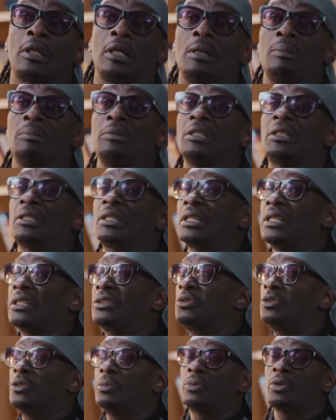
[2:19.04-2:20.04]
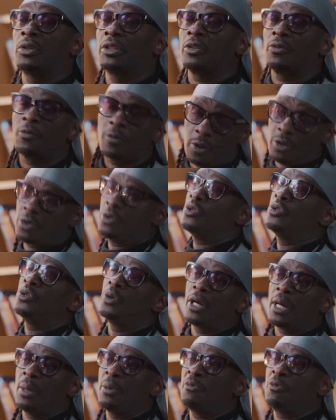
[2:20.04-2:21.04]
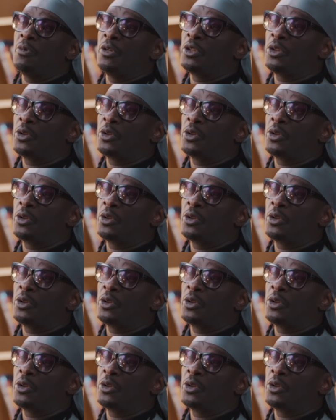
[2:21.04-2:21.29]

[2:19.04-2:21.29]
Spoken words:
come dressed, you'd brought, of course you knew you were coming for a